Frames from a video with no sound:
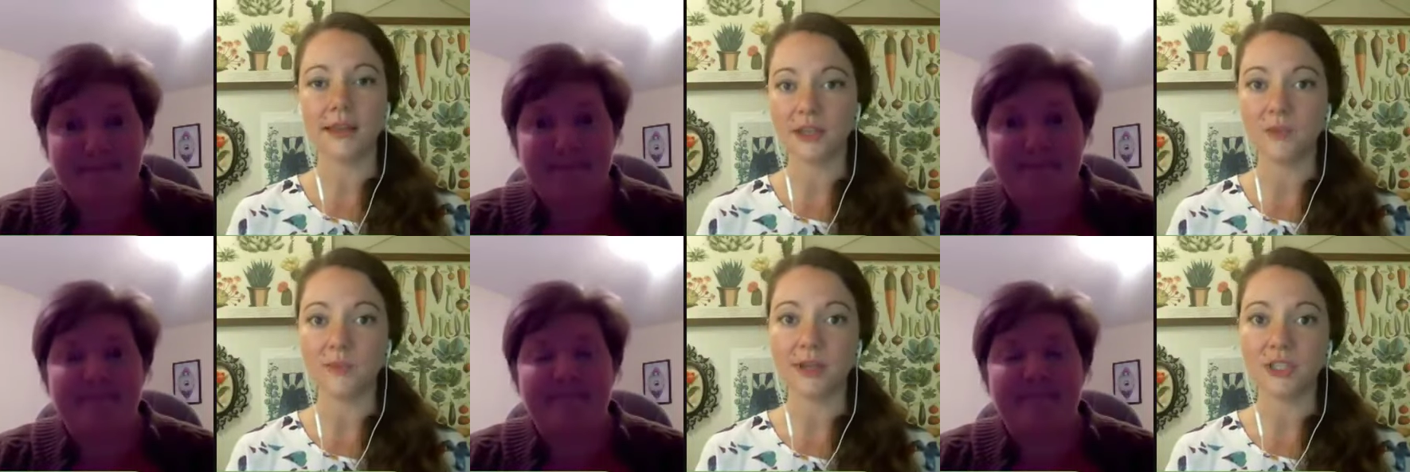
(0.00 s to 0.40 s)

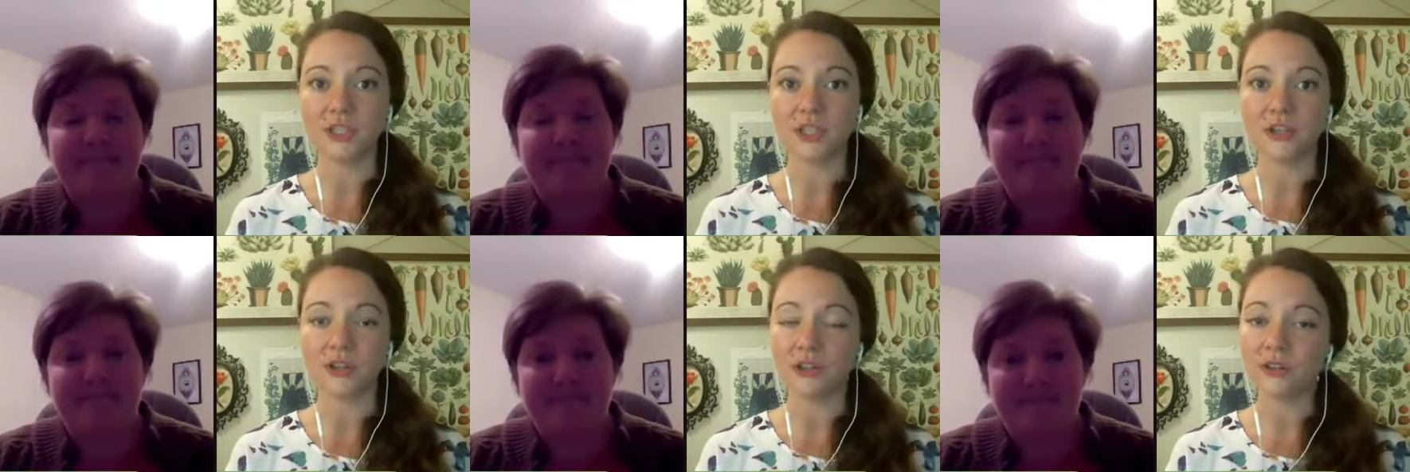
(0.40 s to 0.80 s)
Speaker 1: and like you
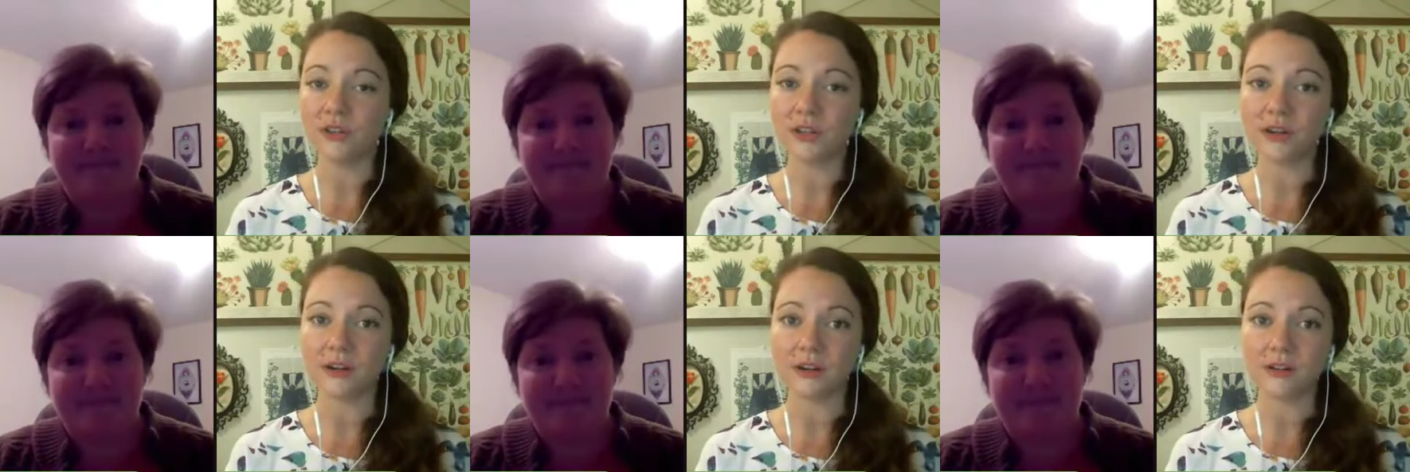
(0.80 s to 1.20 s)
mentioned
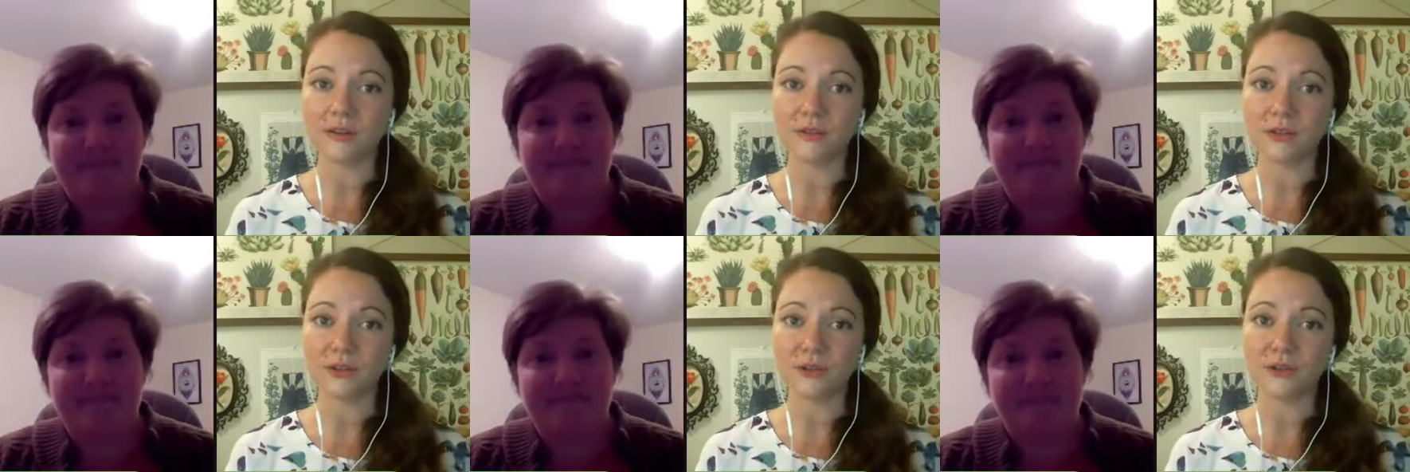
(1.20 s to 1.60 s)

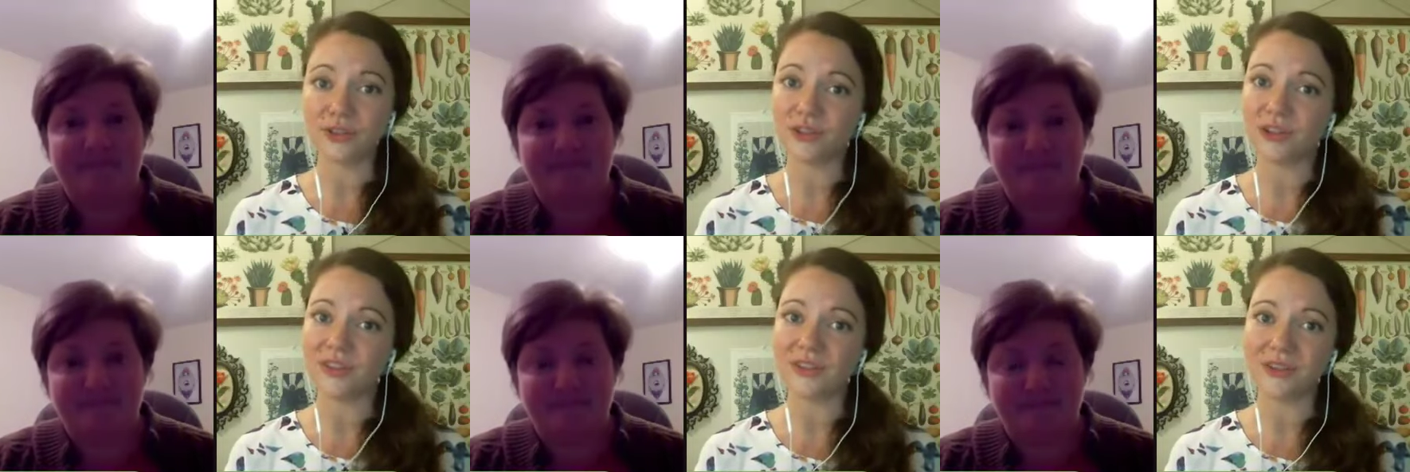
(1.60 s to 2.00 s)
earlier,
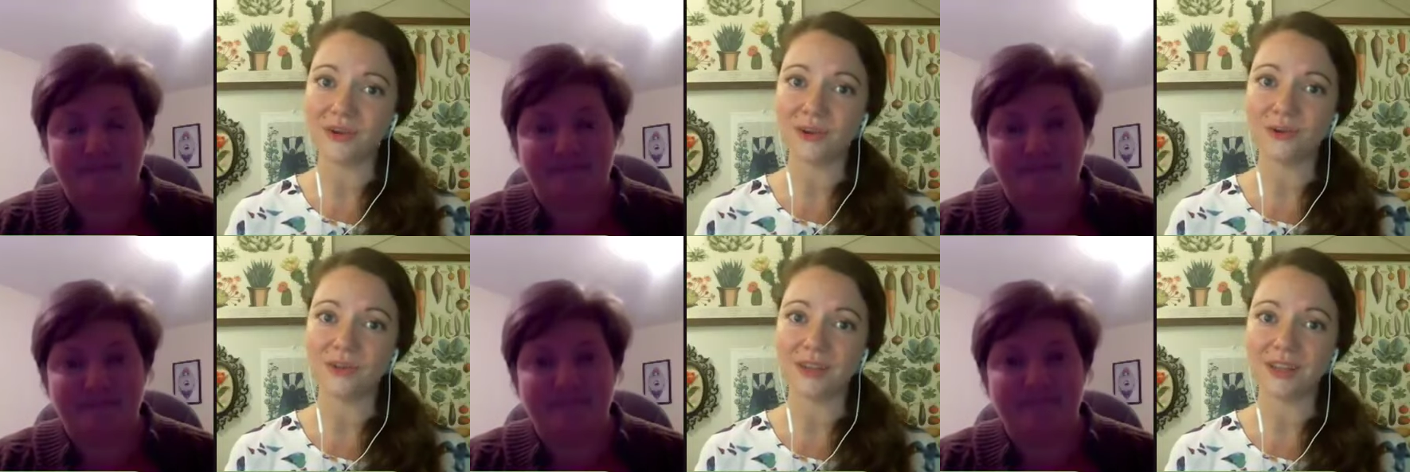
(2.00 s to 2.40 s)
usually
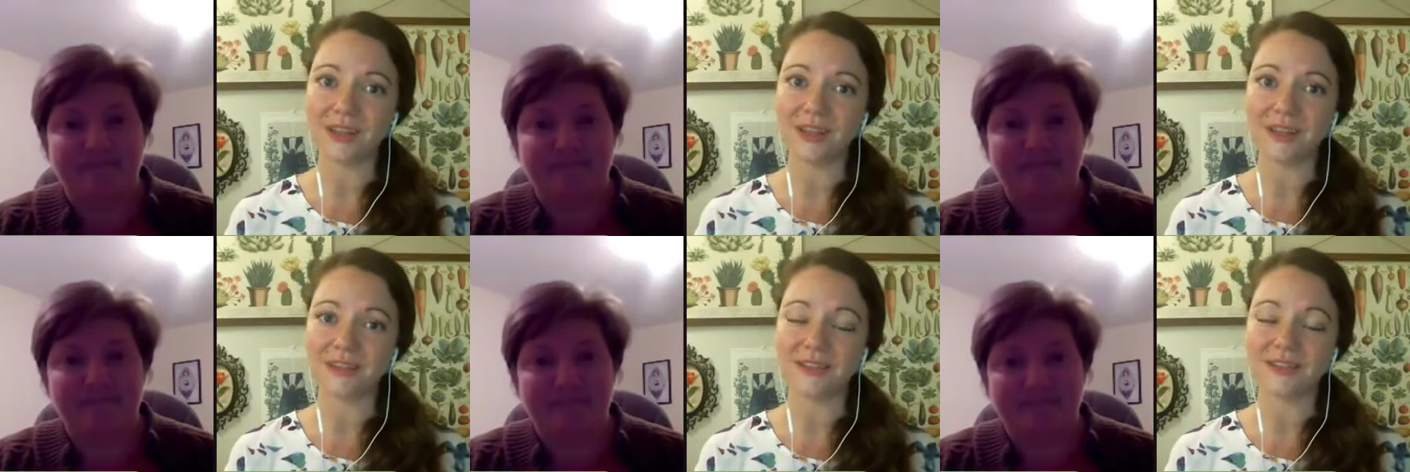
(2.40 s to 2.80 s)
the
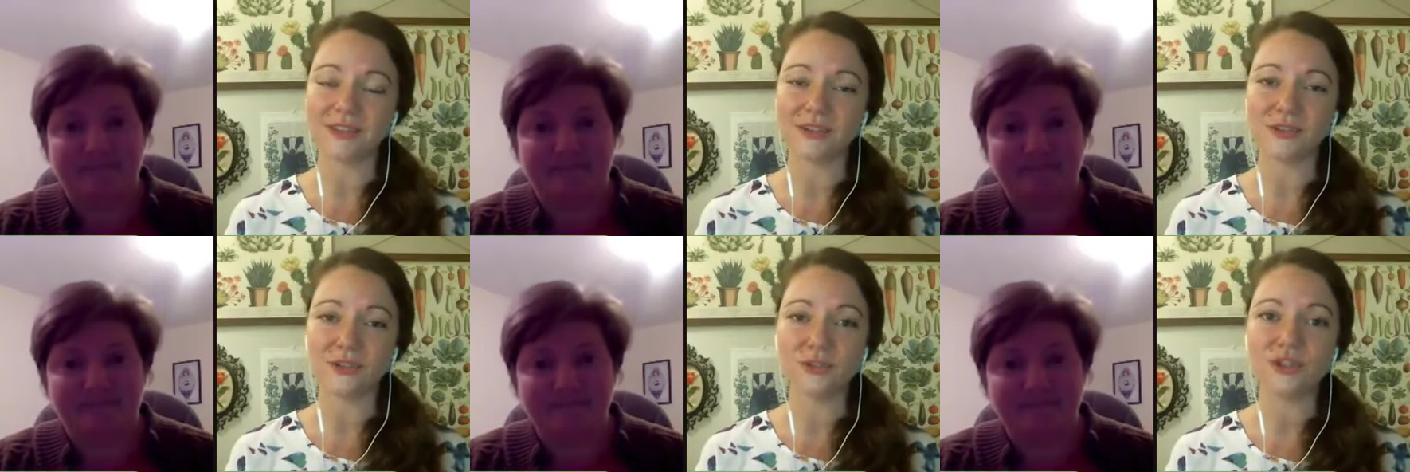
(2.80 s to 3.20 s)

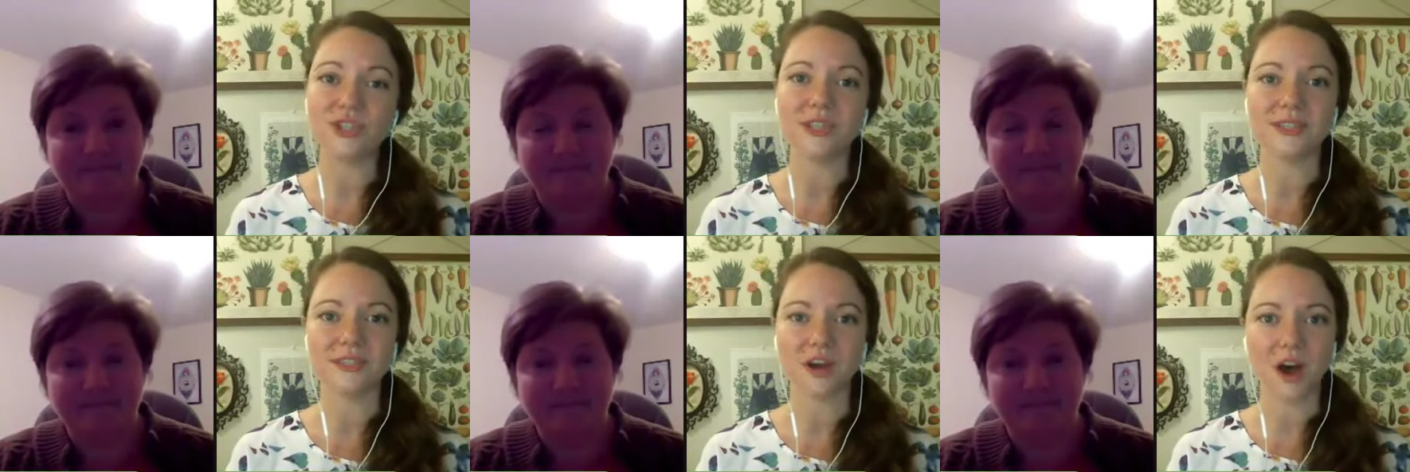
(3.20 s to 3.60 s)
only
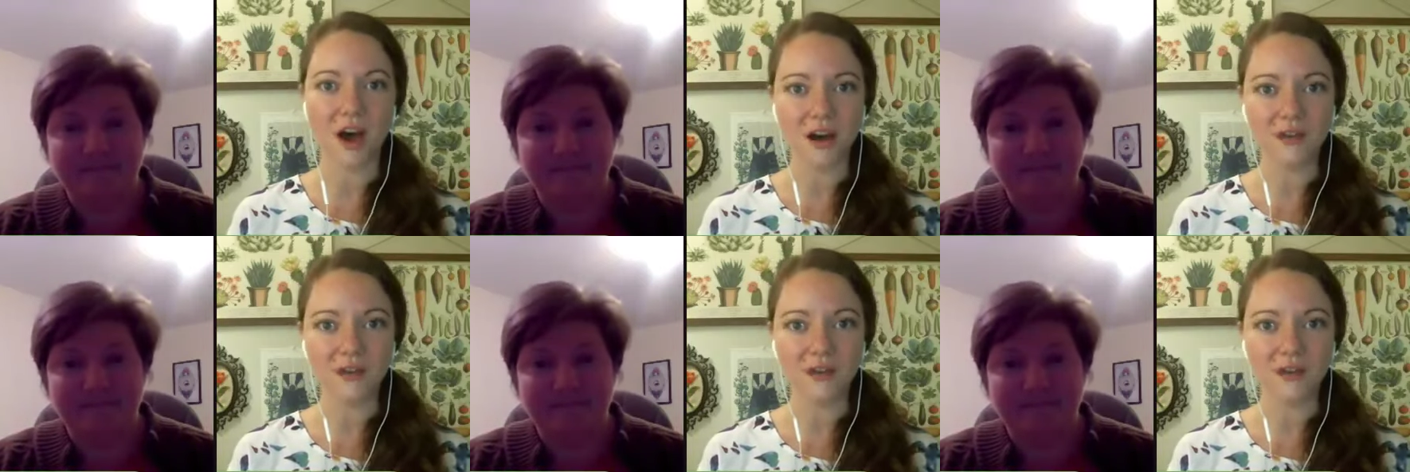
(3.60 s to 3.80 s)
solutions